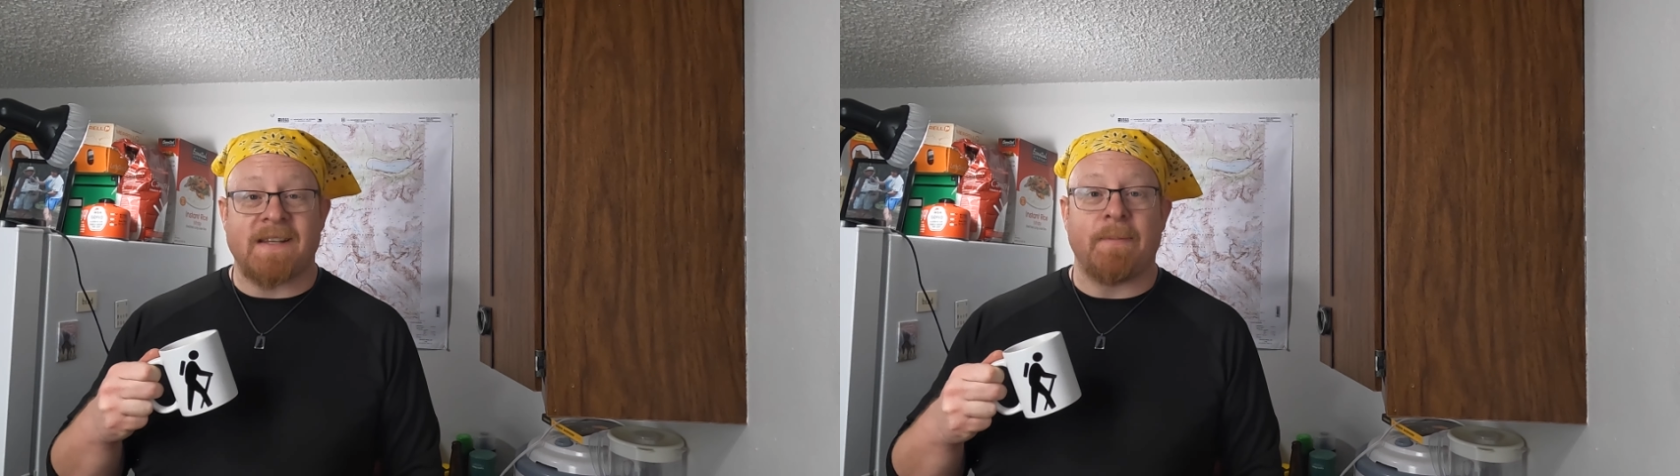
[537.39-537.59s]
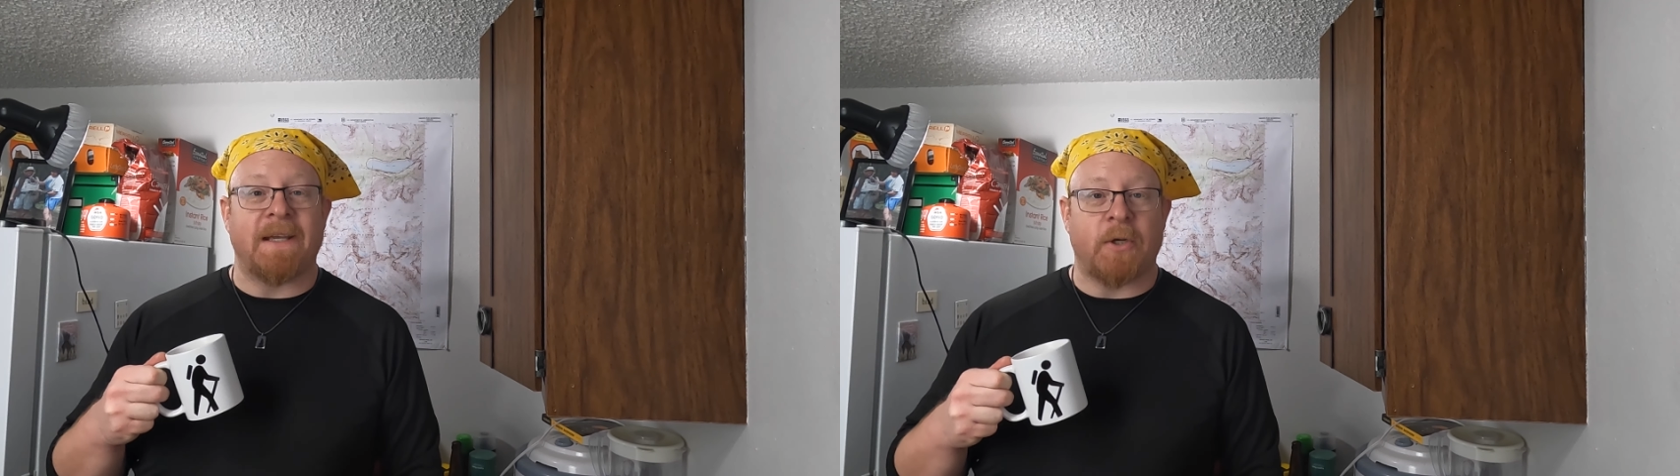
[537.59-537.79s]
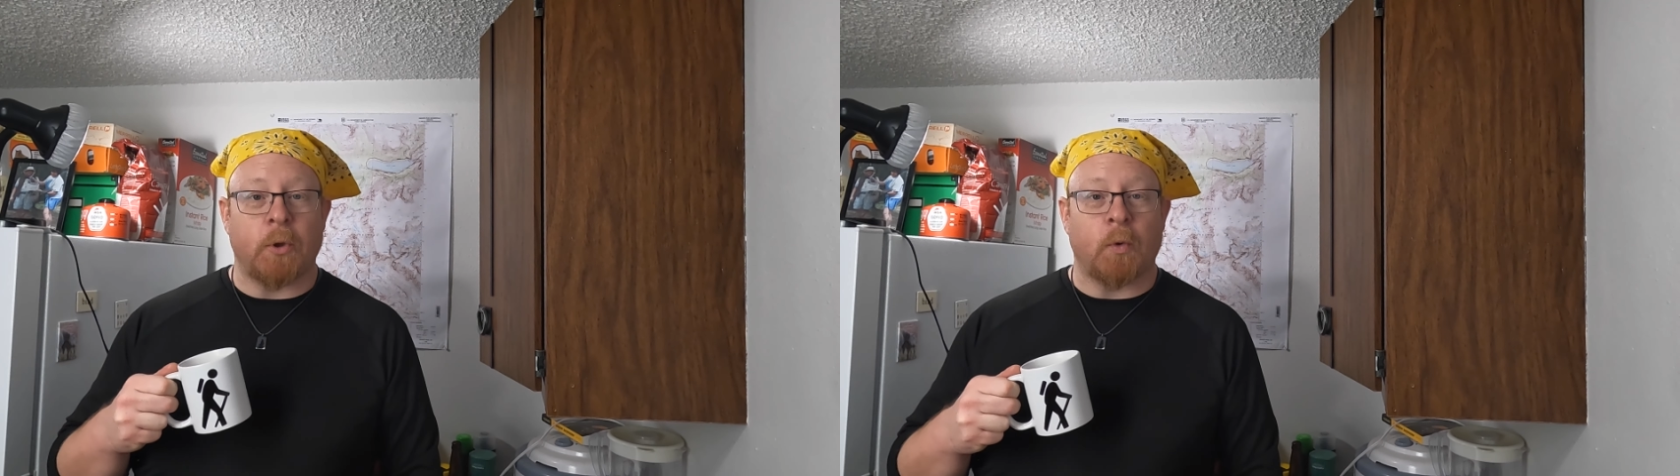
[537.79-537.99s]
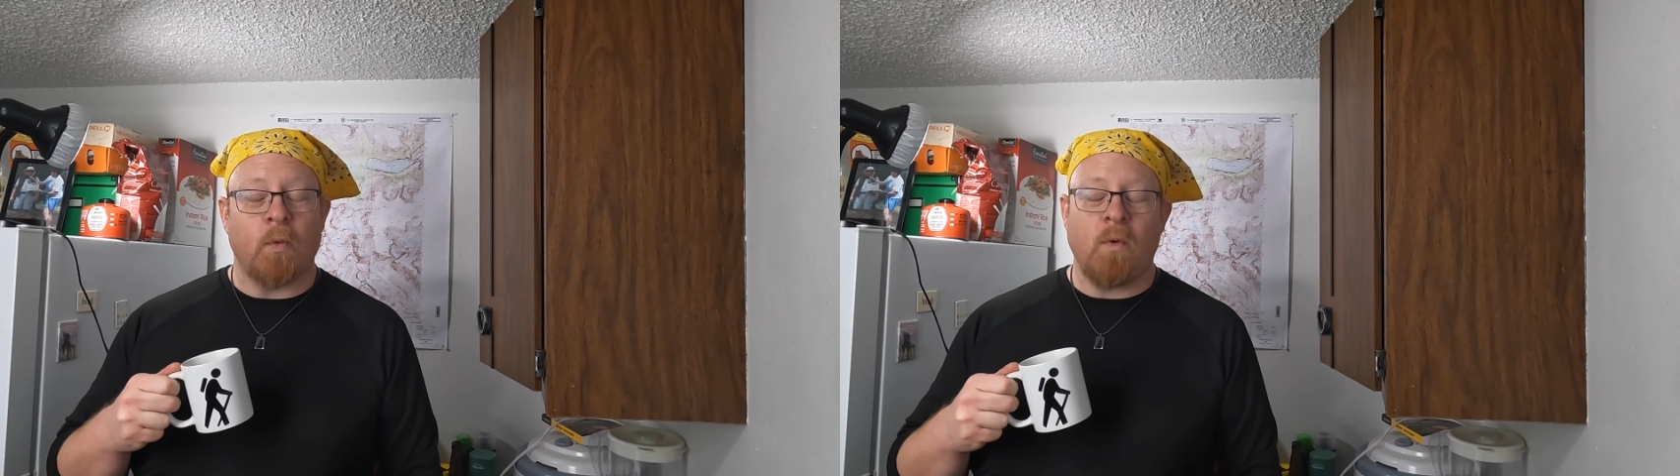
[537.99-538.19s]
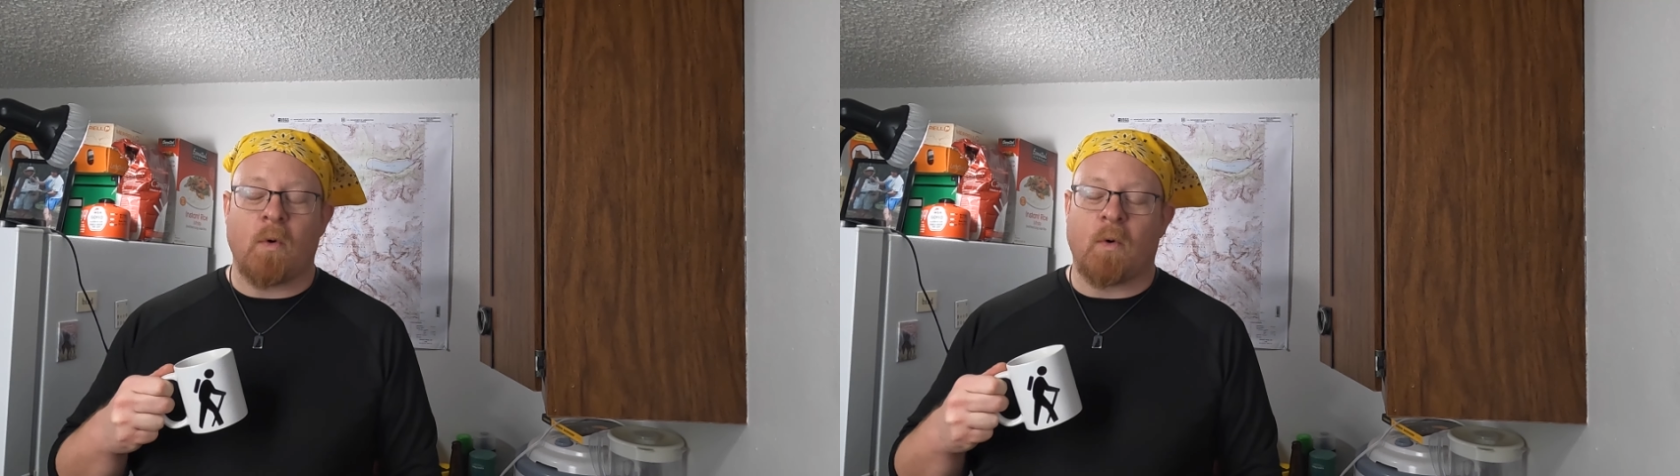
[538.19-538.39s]
me
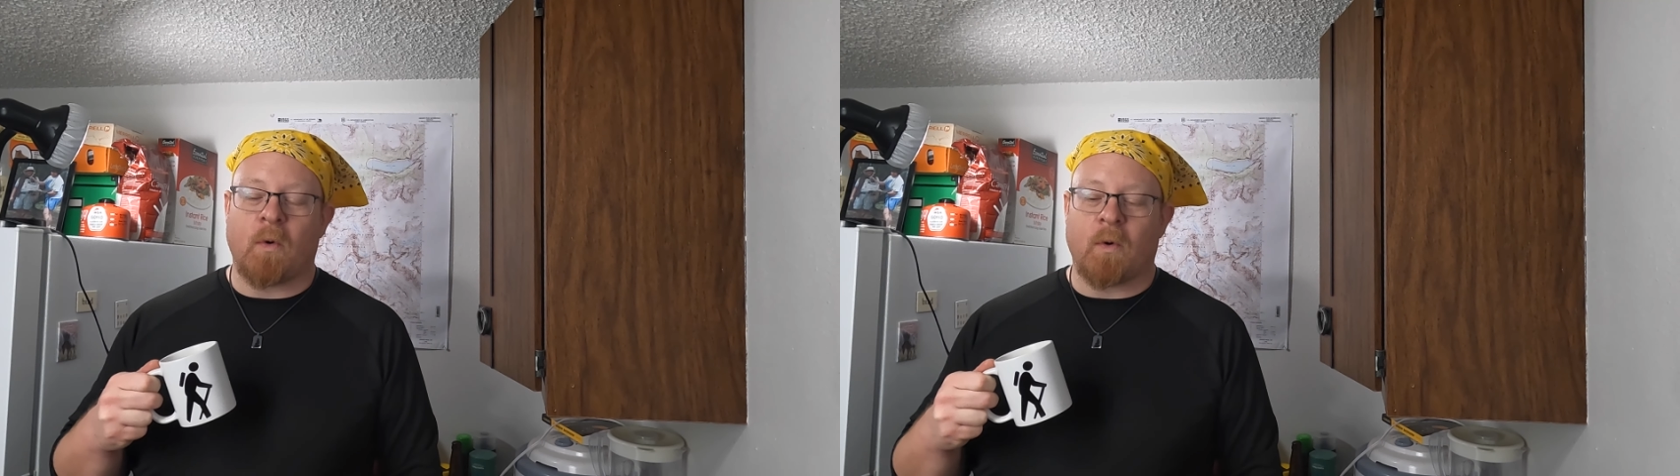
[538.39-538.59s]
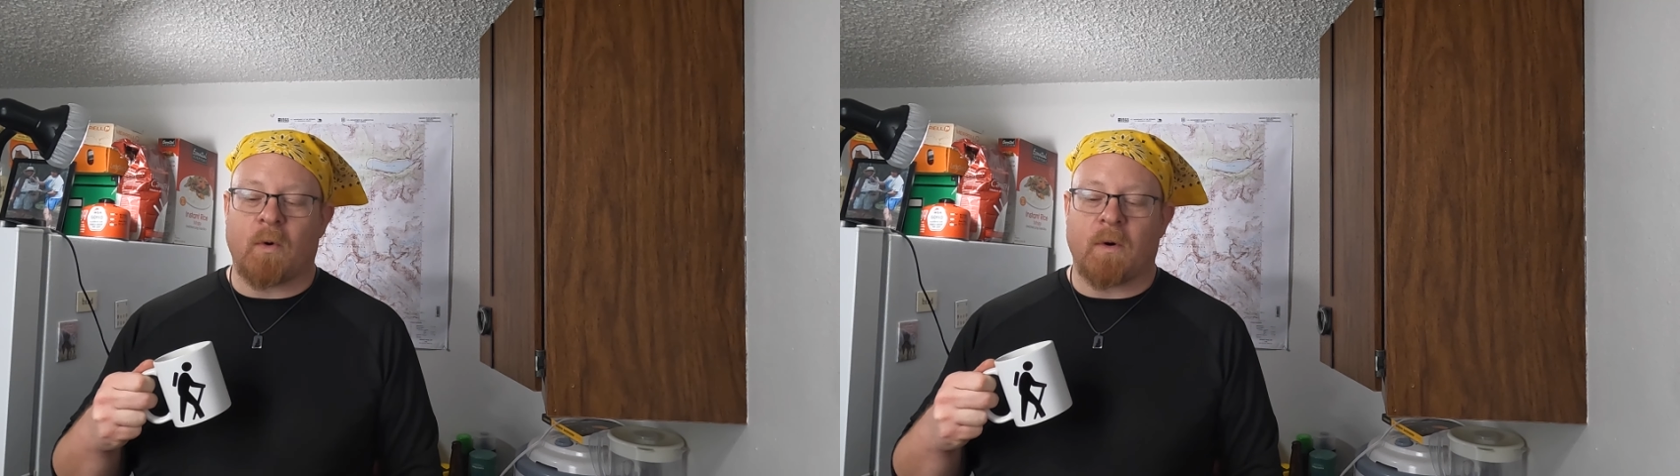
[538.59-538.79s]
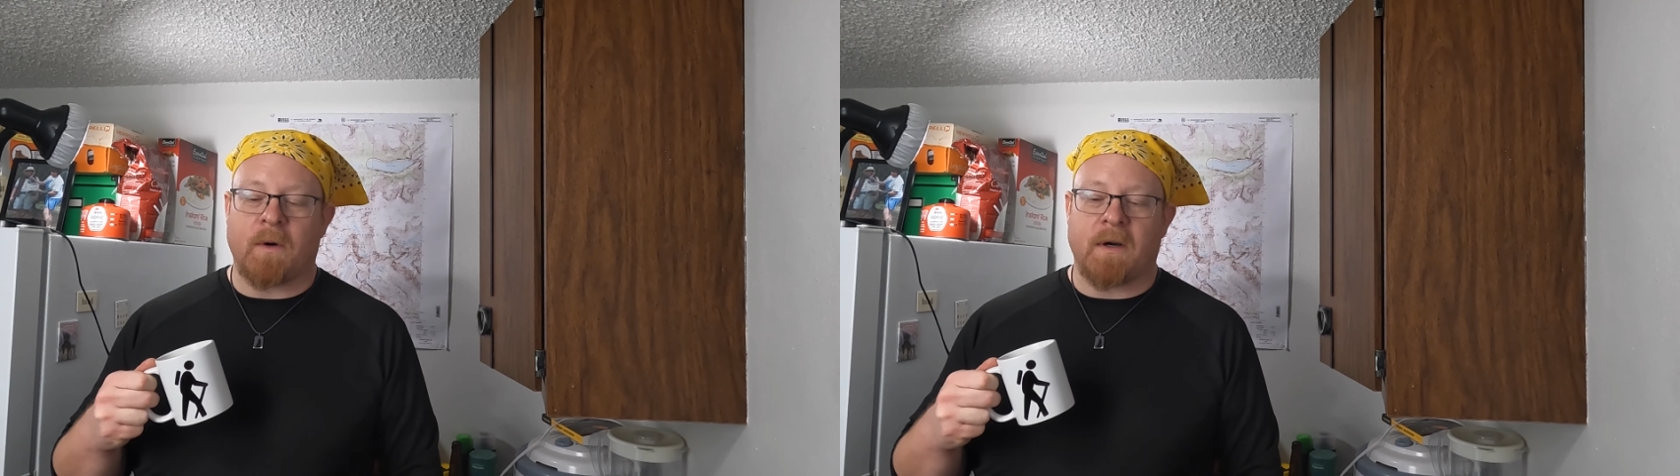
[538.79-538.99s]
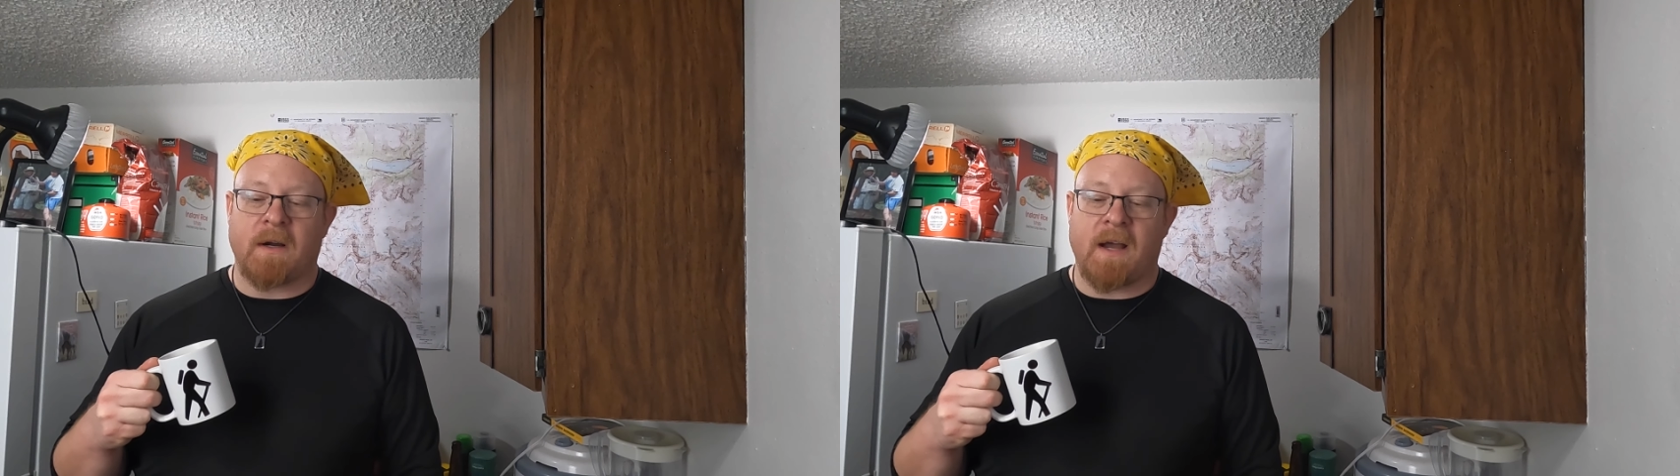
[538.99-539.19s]
do, or